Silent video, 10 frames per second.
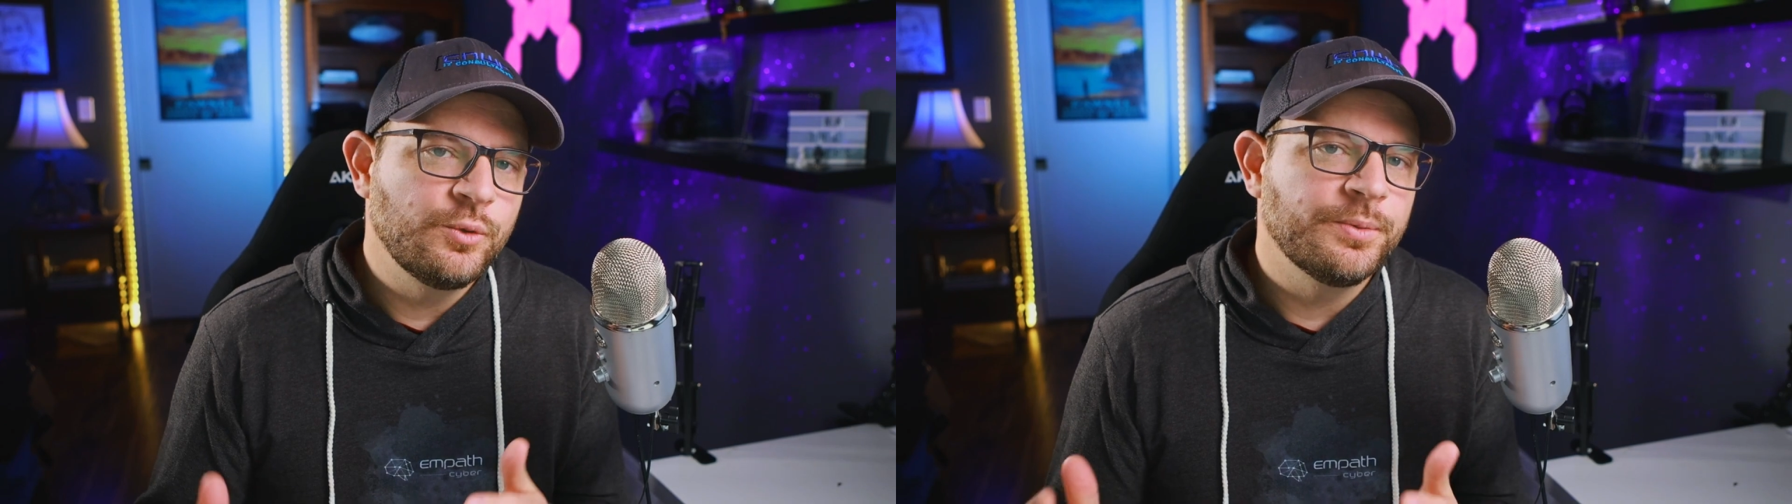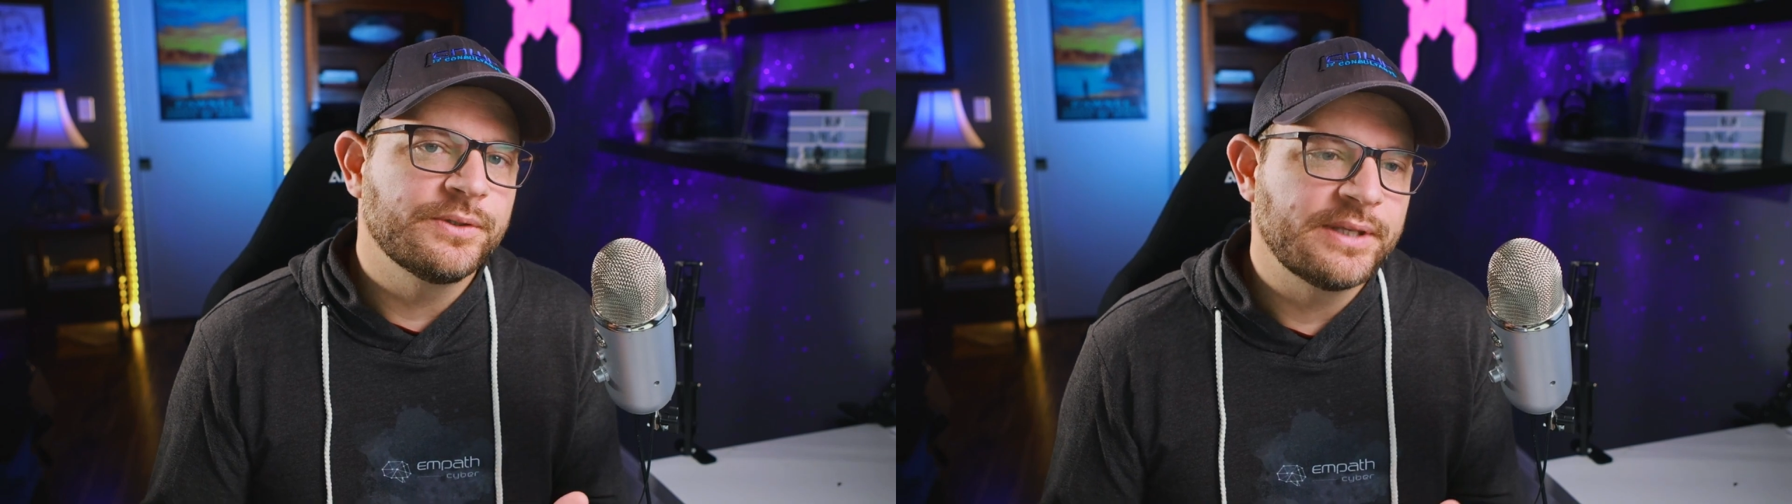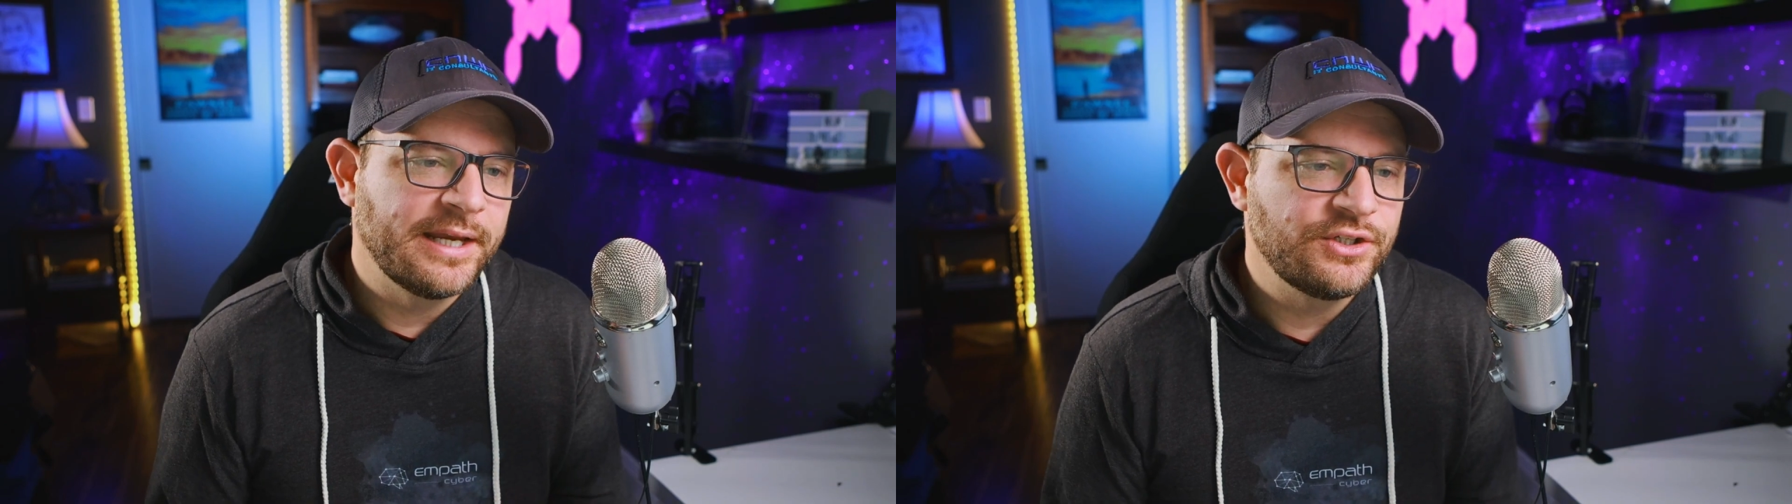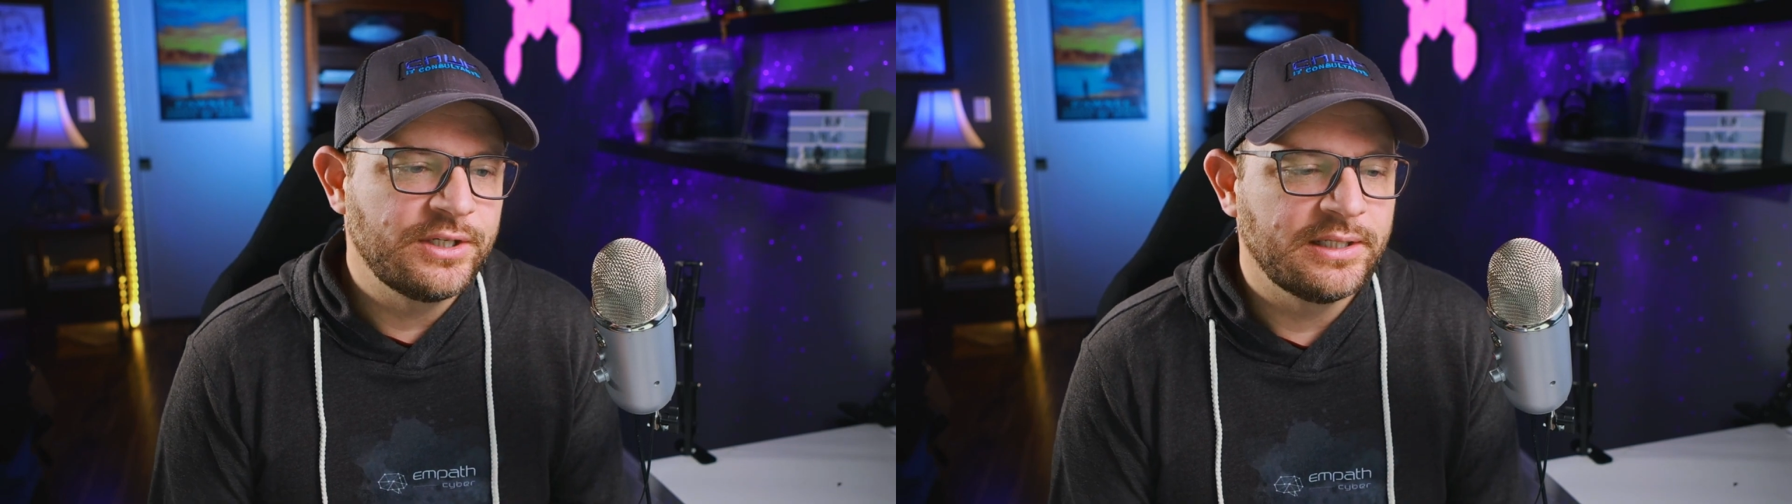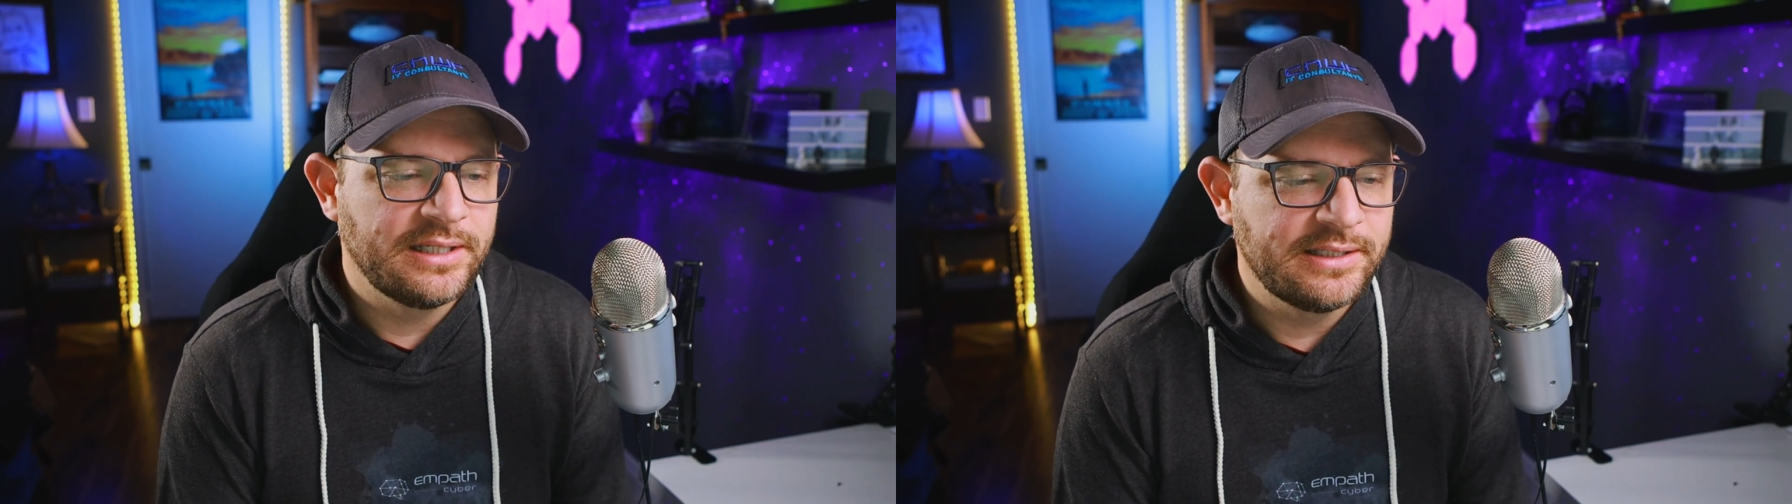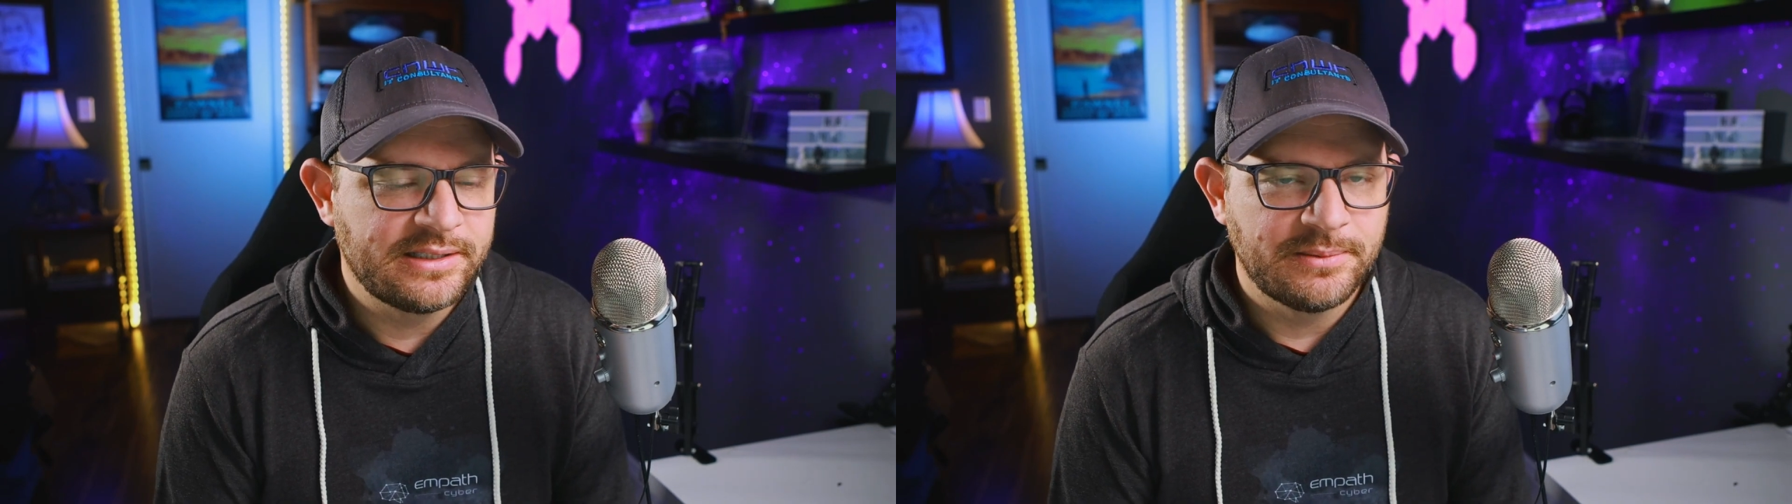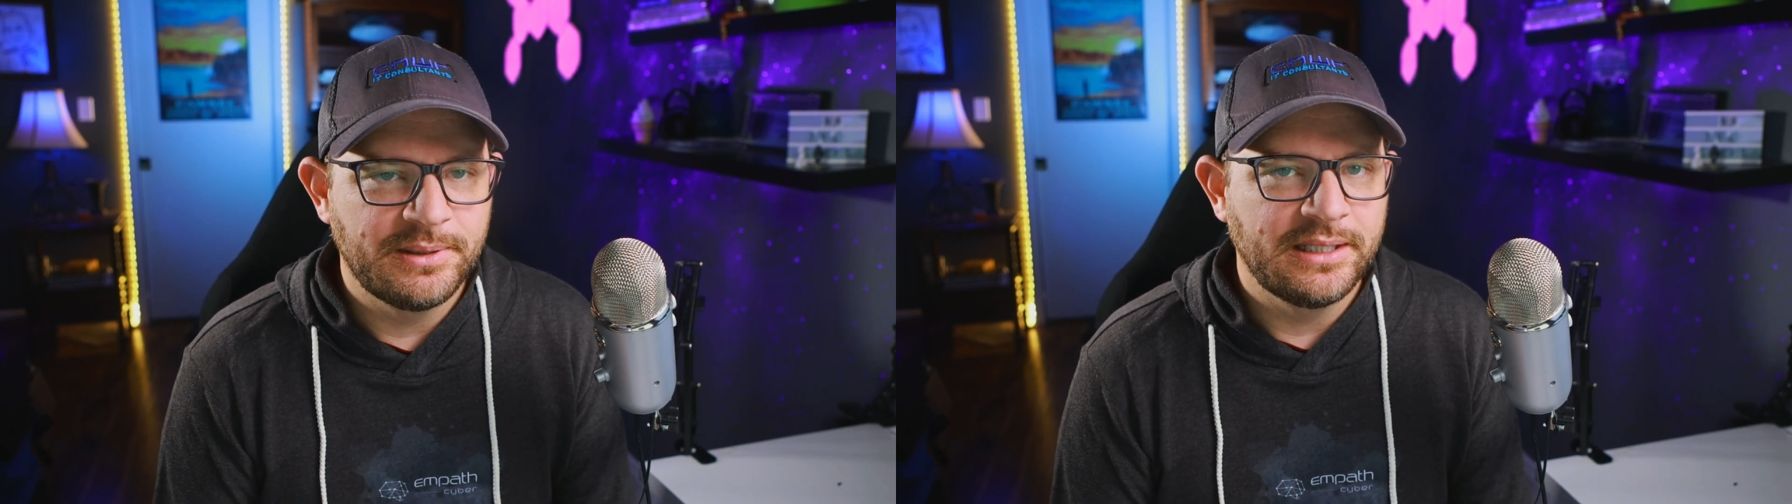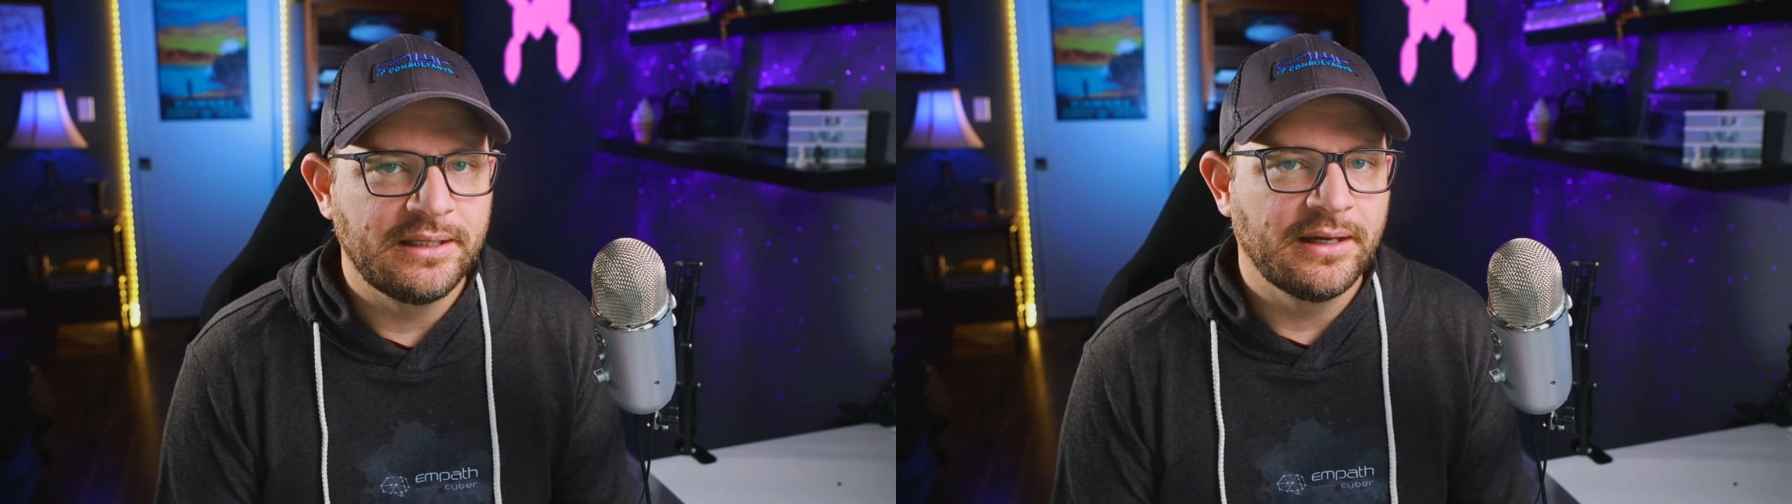sketchy and needs to
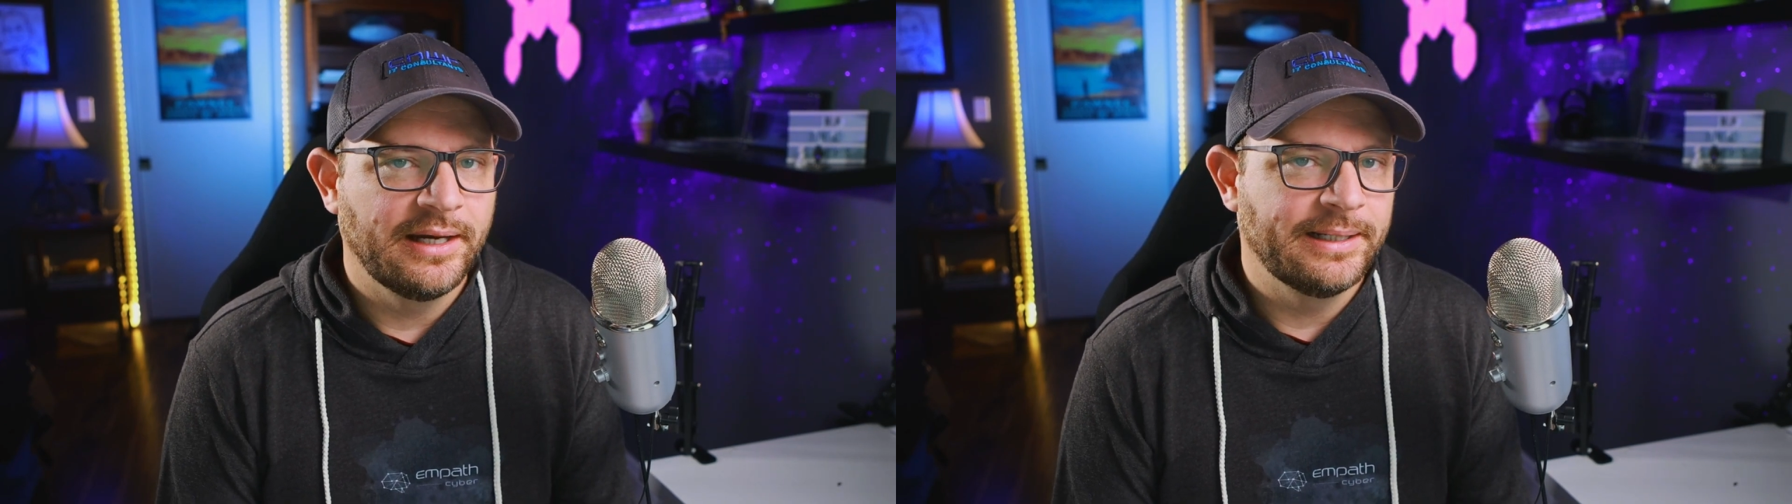be